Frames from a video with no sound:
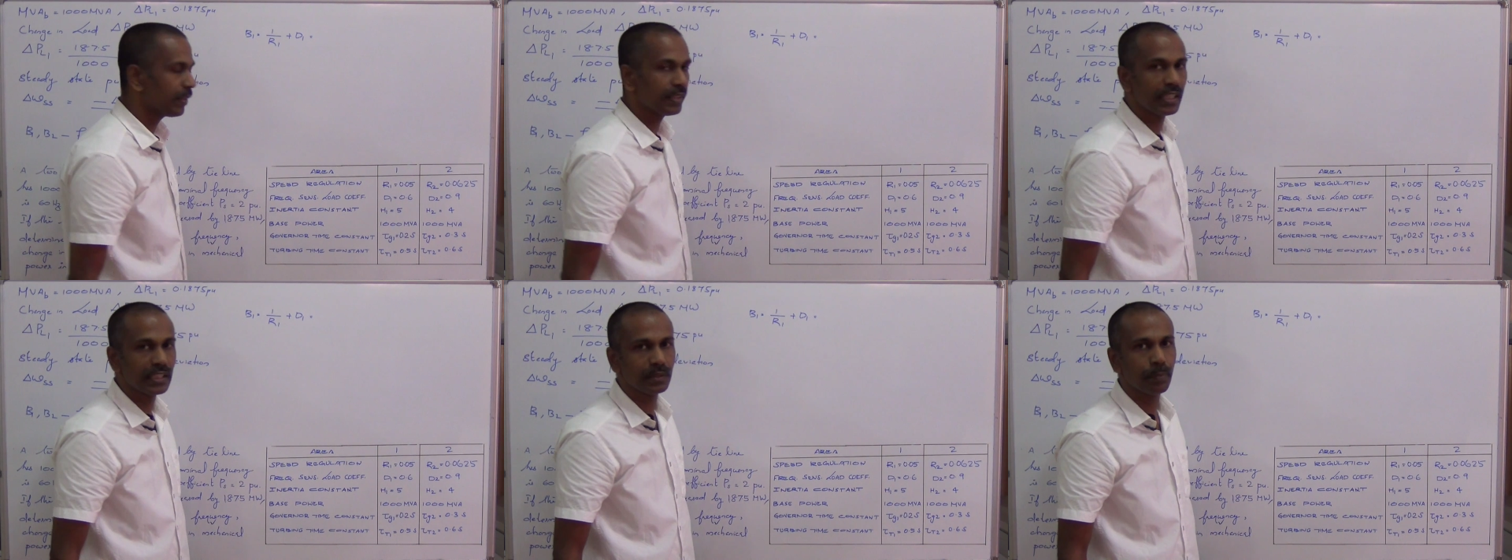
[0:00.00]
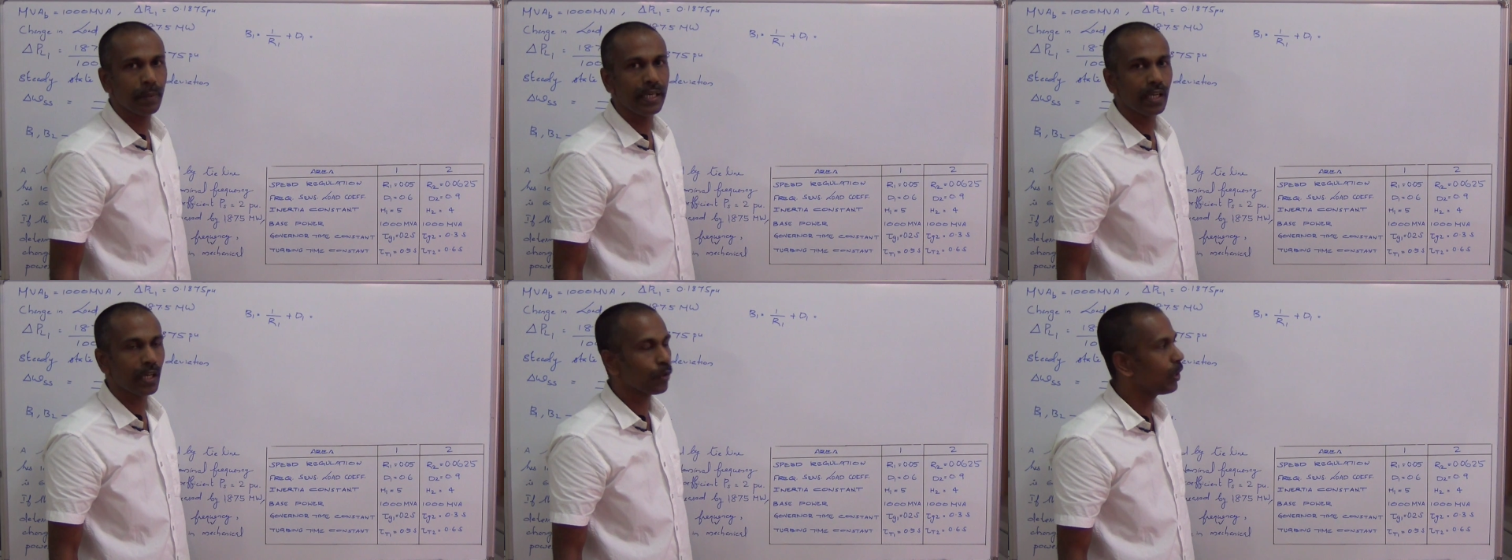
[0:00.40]
the
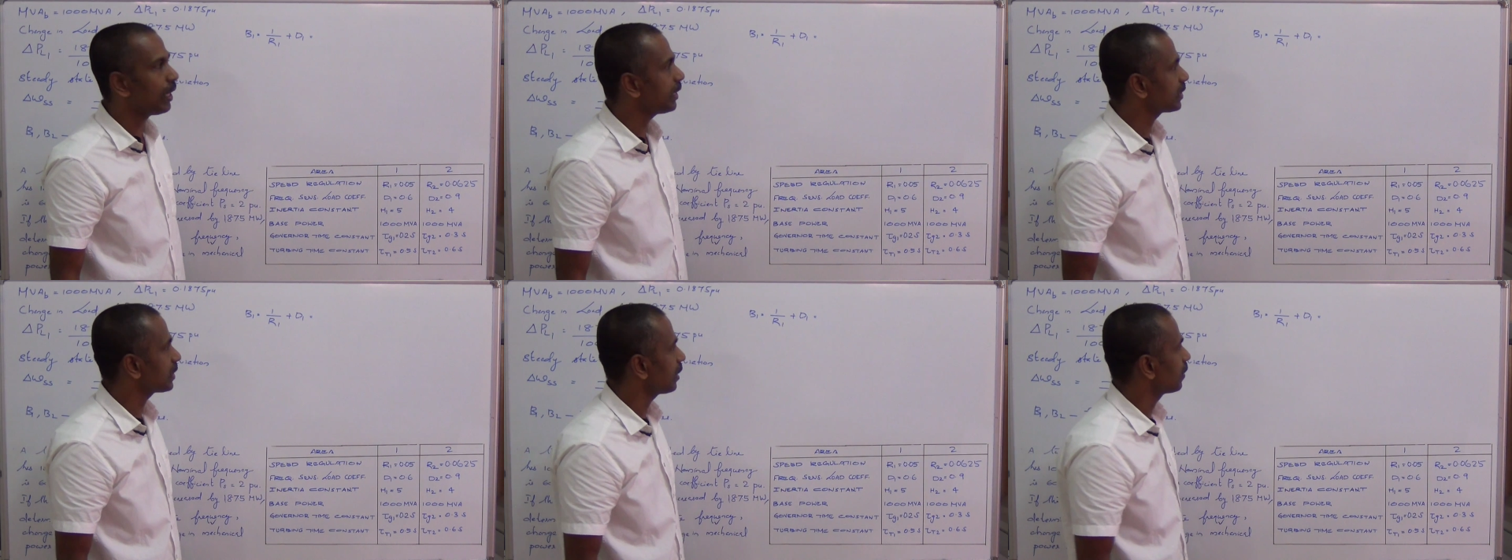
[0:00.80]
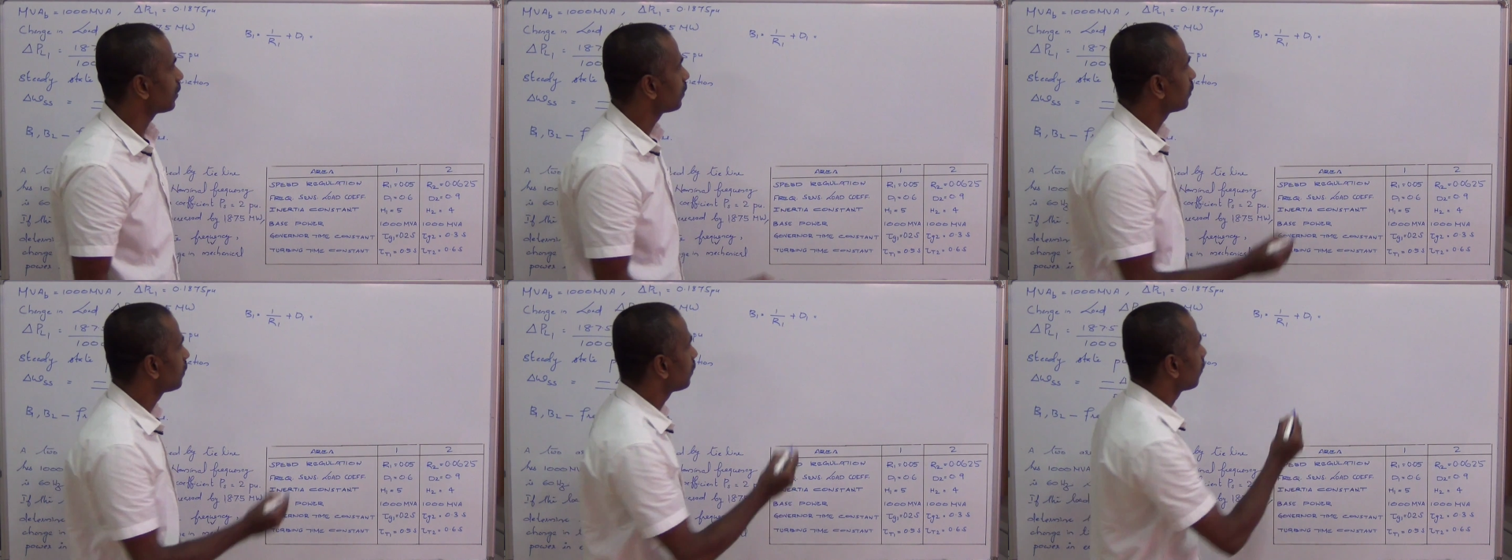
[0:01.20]
speed regulation.
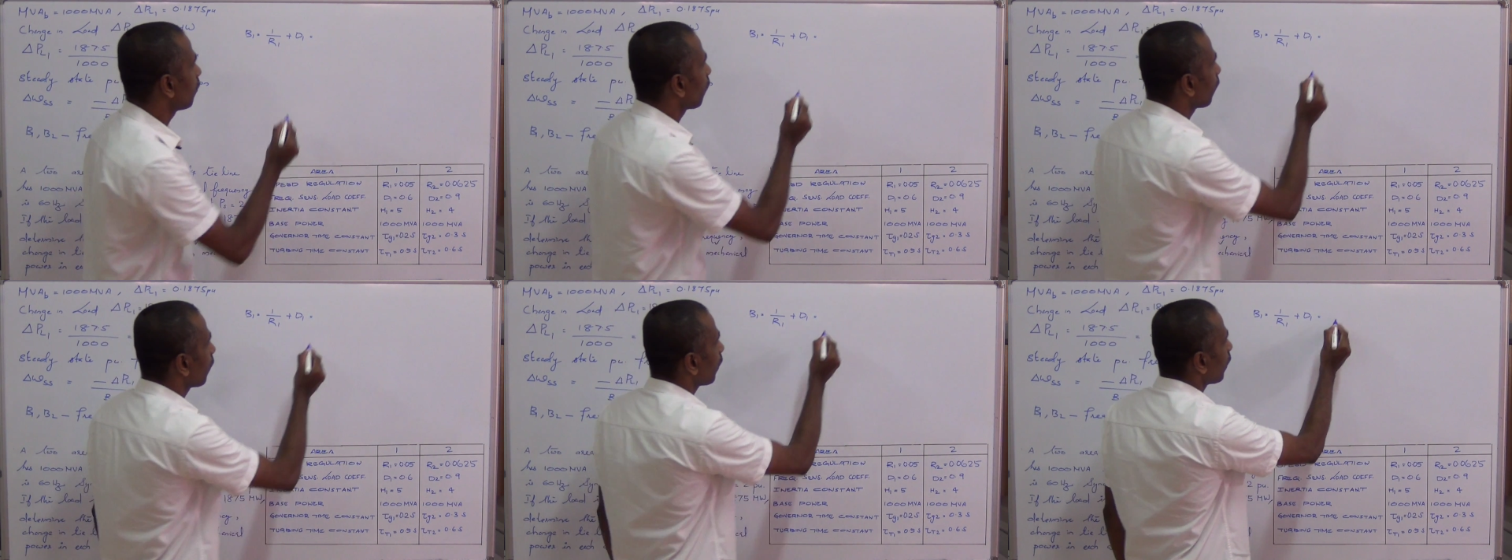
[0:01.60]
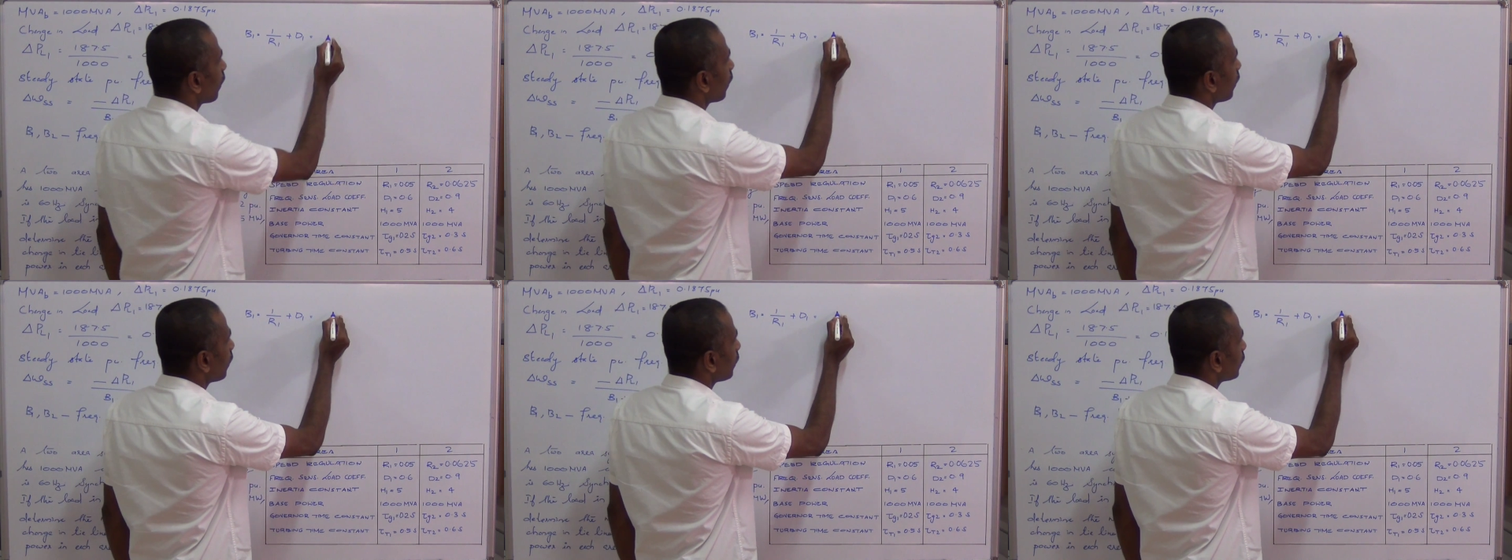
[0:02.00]

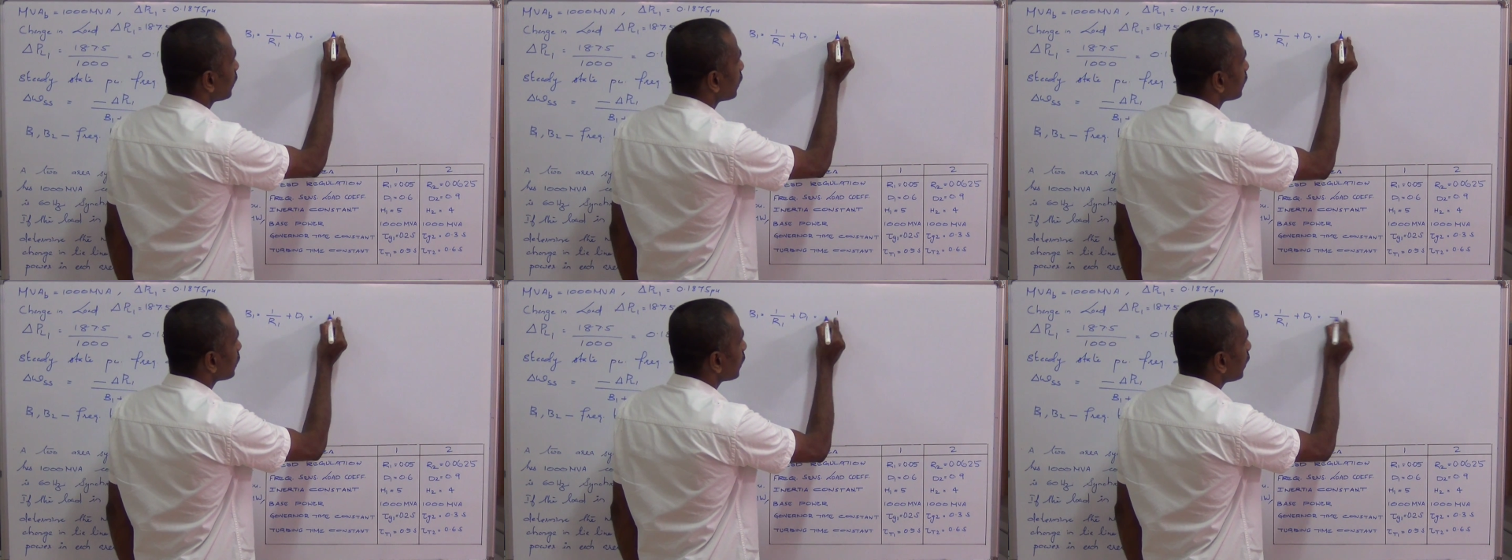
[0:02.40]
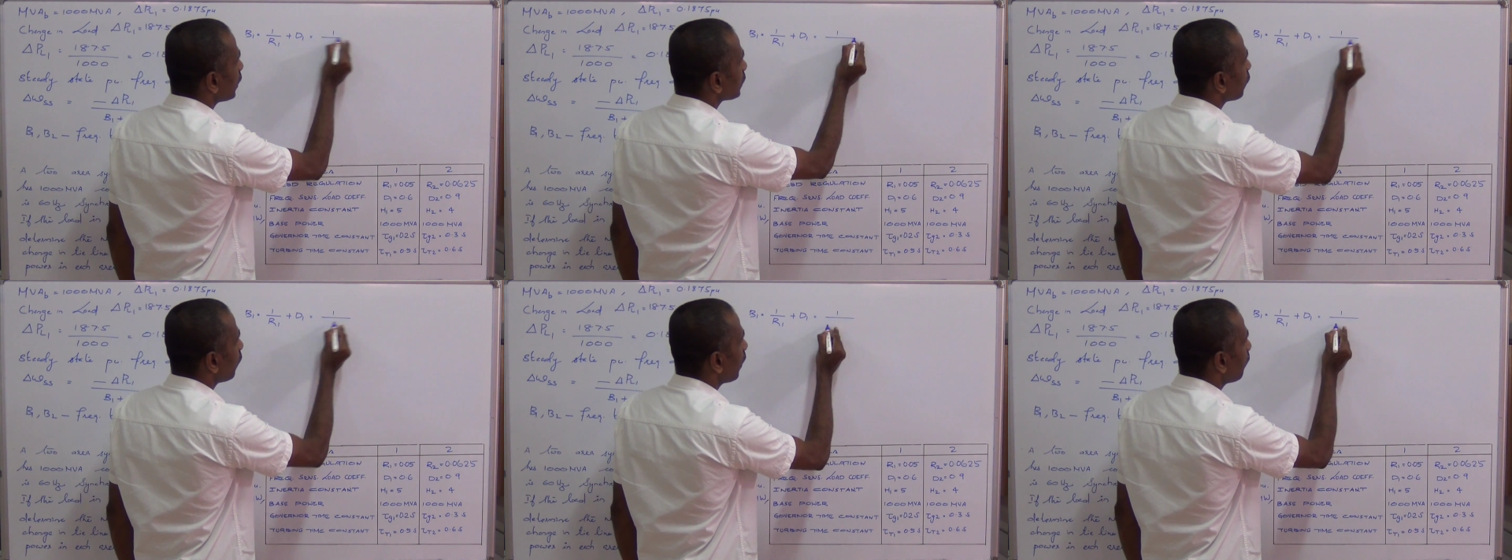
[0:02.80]
So it
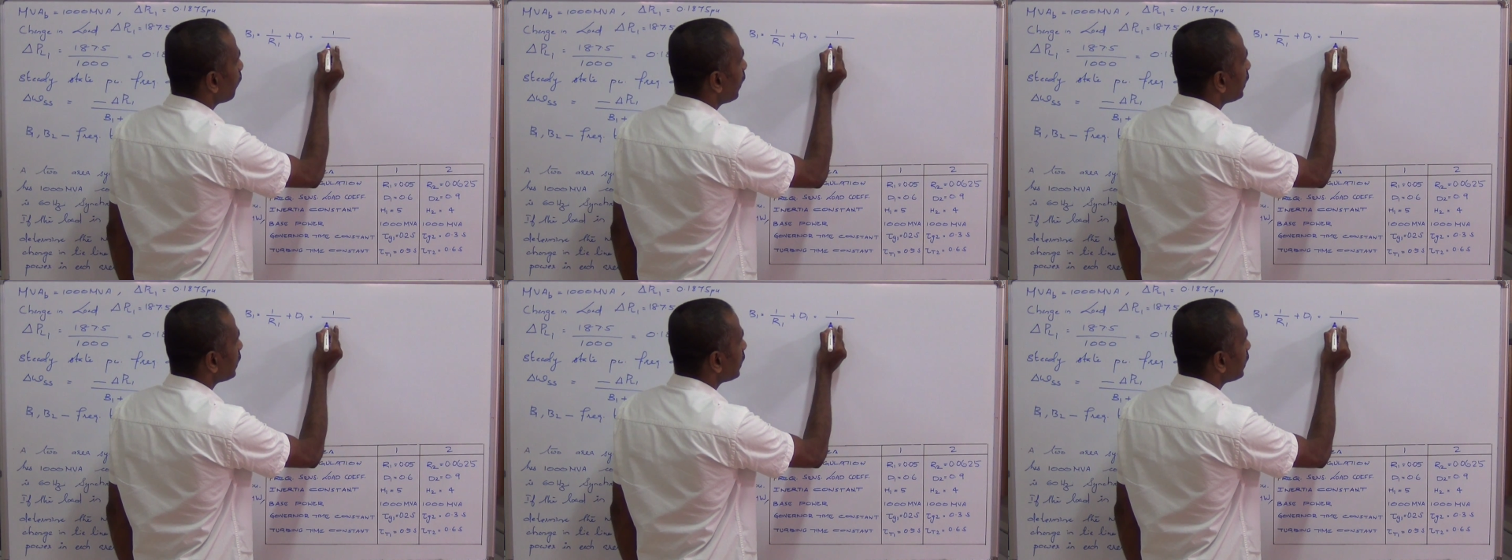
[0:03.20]
is 1 by